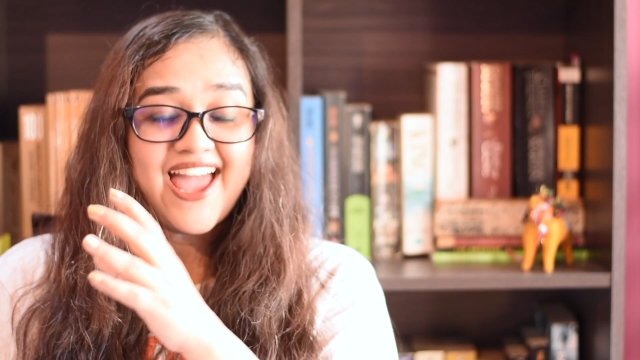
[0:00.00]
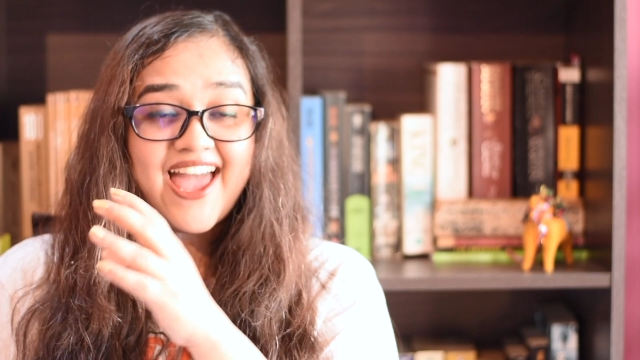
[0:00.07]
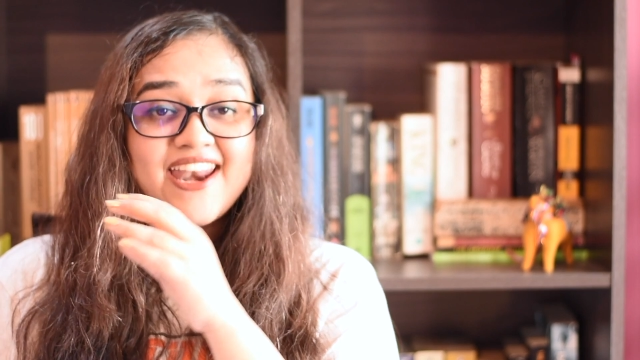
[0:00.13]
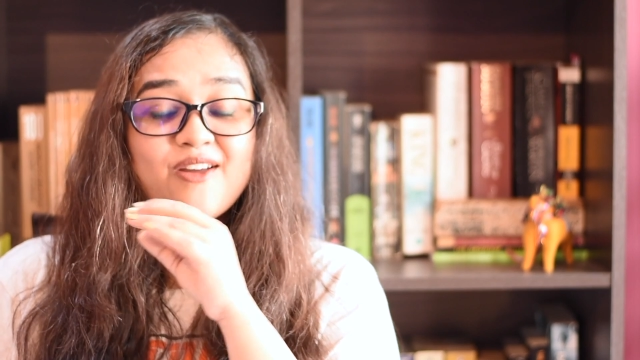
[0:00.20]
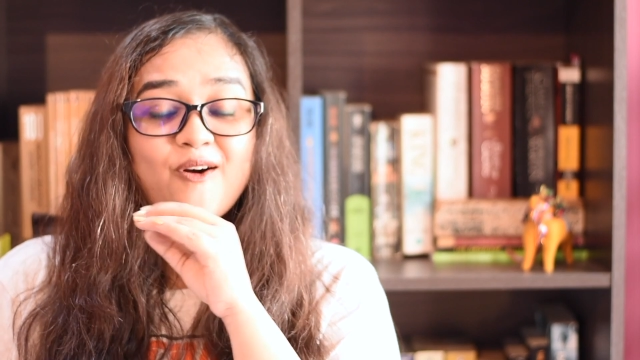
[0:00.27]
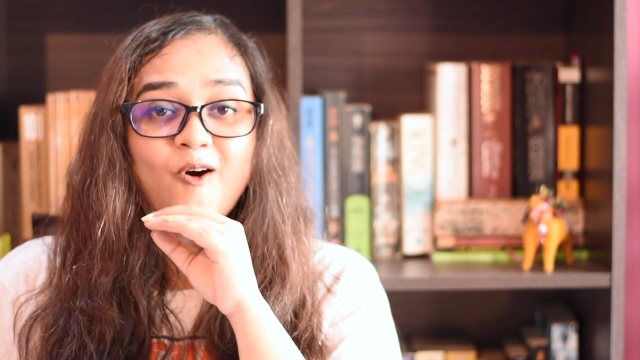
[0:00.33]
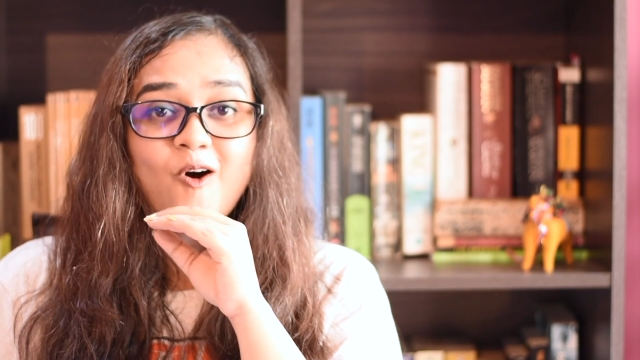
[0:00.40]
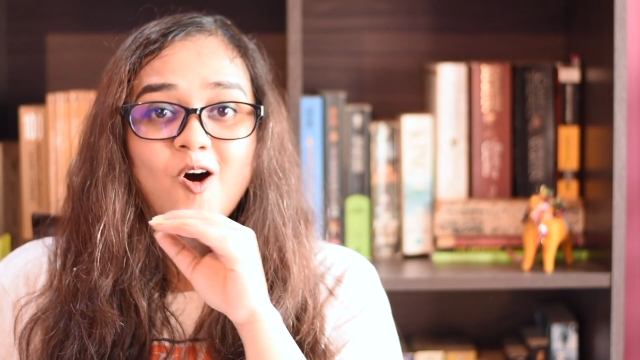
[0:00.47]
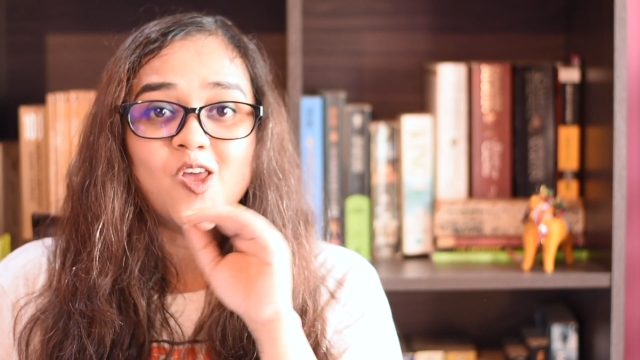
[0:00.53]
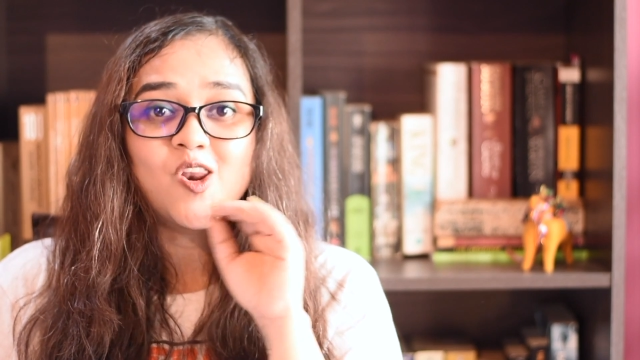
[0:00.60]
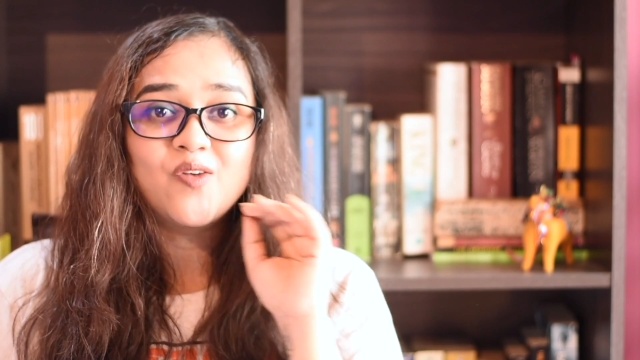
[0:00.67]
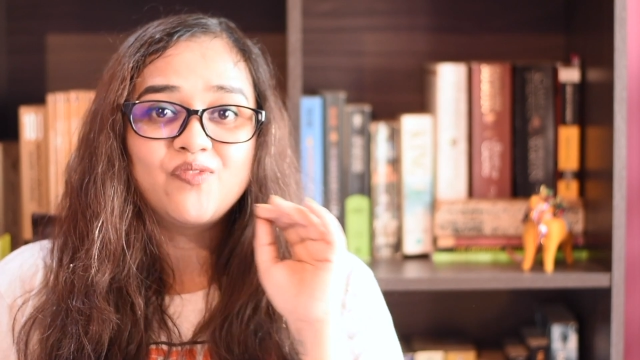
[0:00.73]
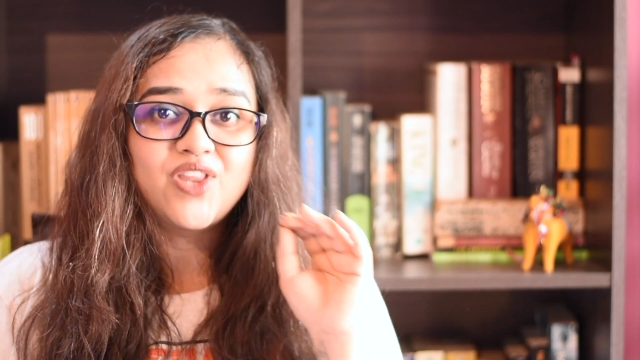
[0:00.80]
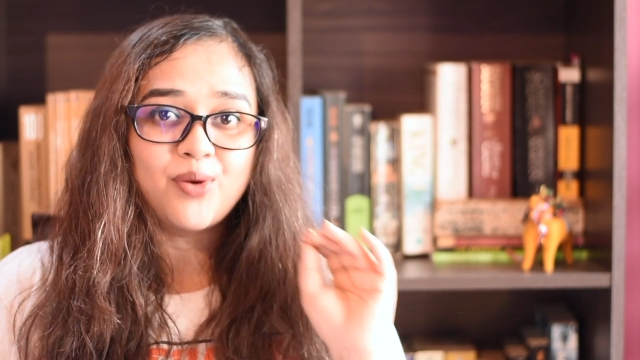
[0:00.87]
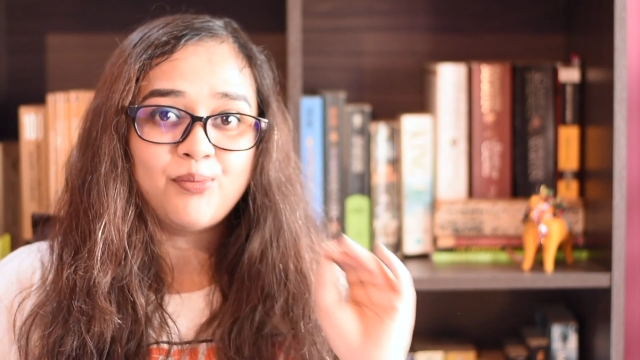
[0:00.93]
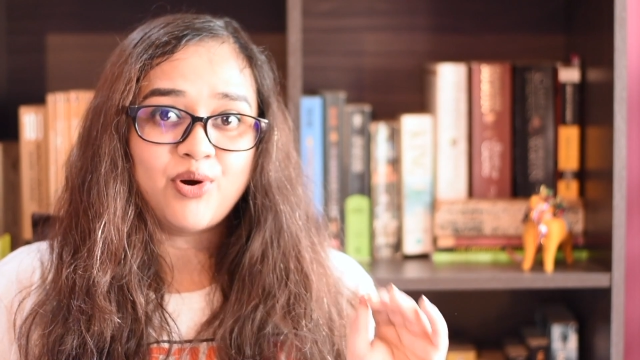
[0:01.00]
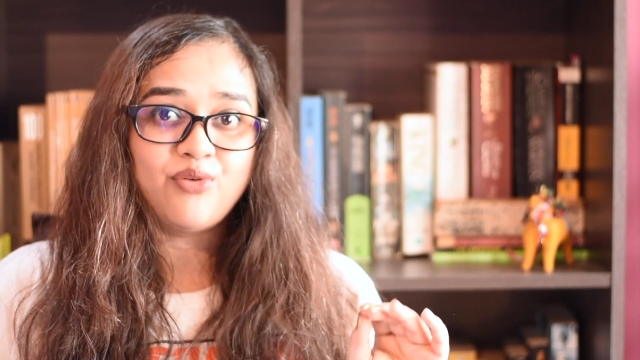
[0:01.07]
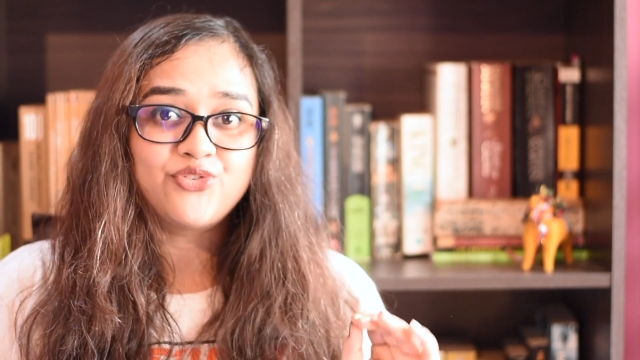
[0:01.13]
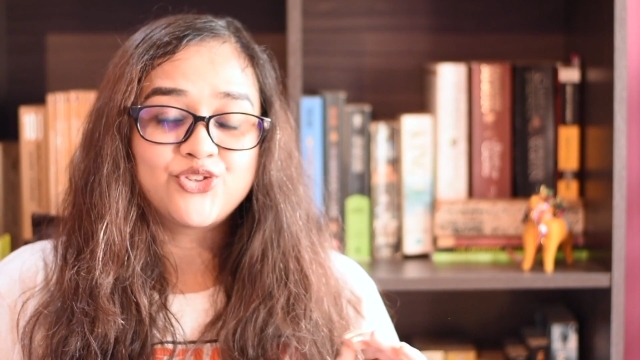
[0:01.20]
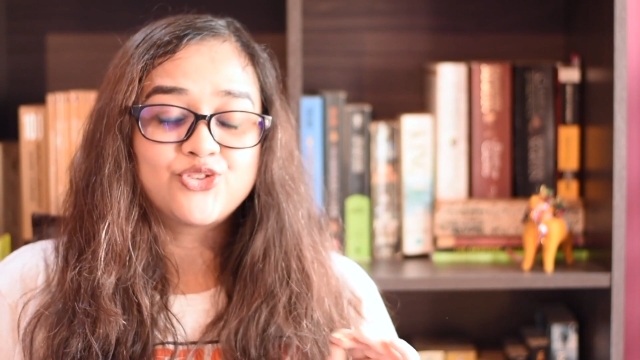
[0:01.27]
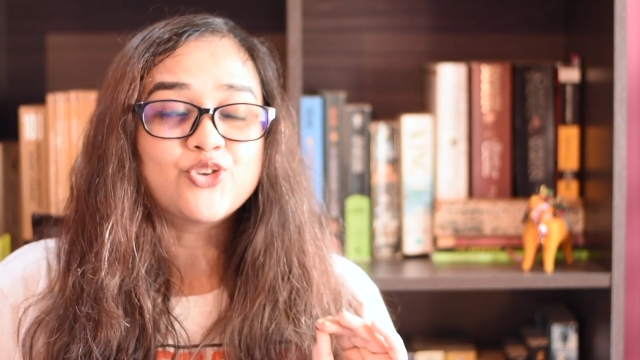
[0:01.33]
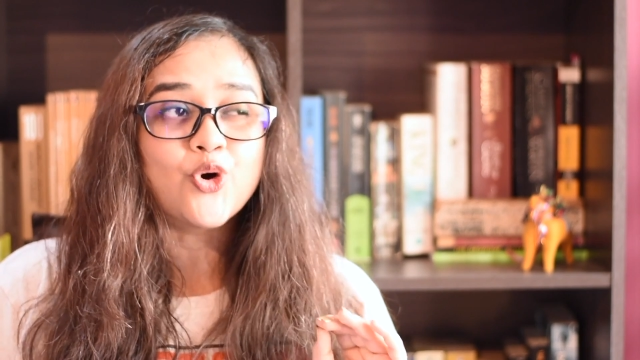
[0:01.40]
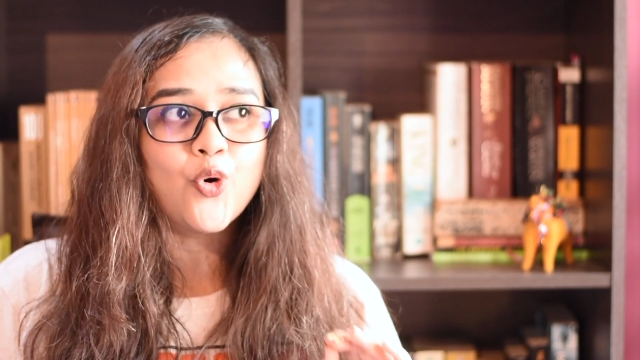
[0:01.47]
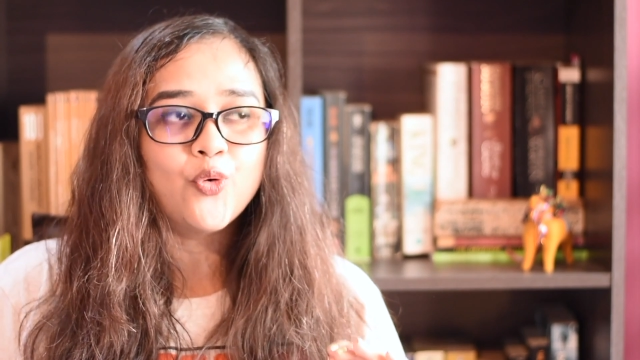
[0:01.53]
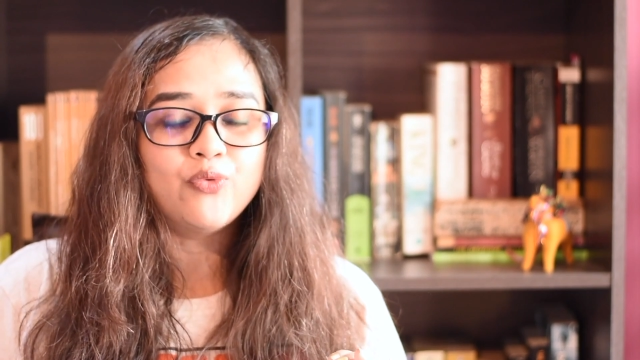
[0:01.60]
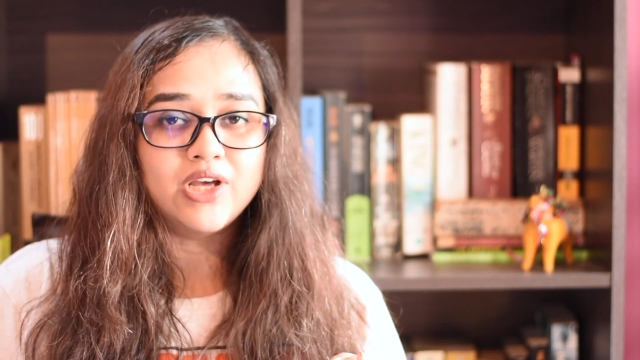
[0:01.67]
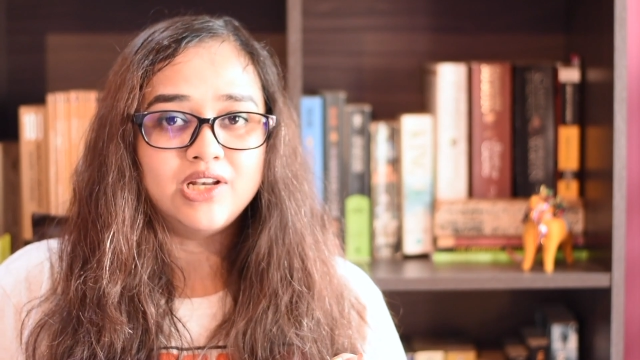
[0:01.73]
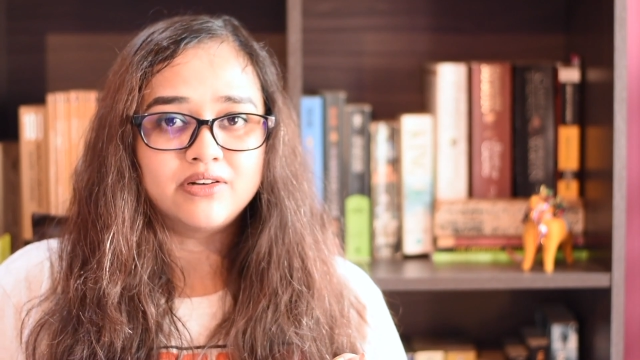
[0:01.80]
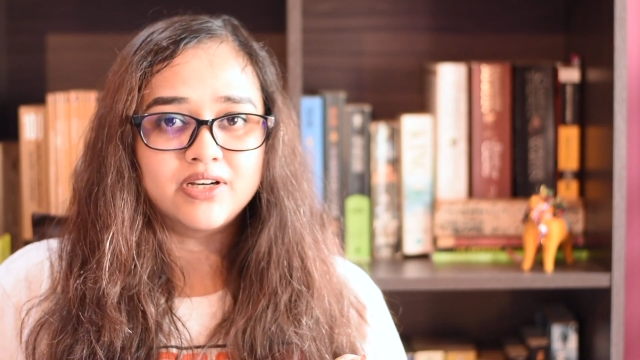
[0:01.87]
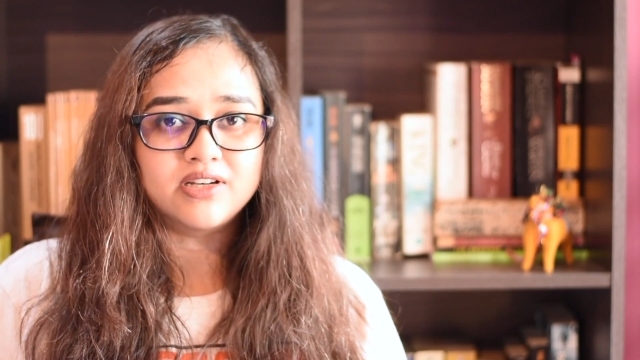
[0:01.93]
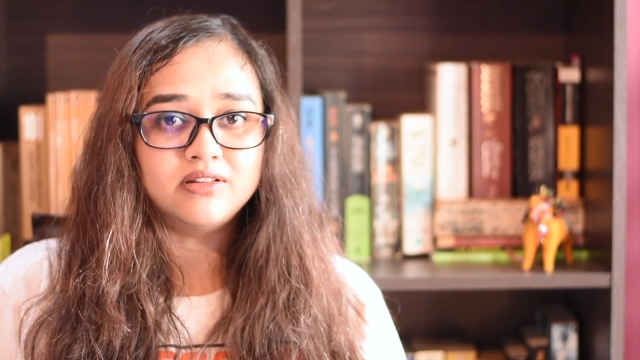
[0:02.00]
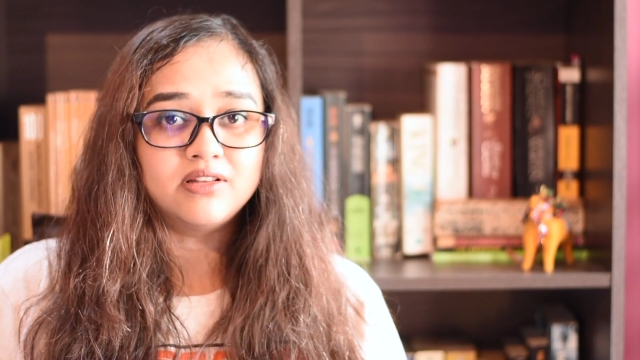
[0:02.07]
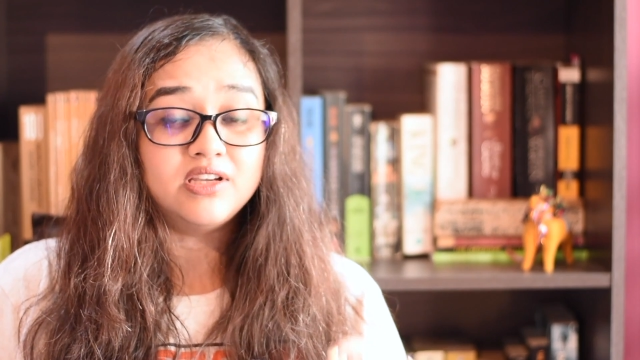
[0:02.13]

And all of them are so well written.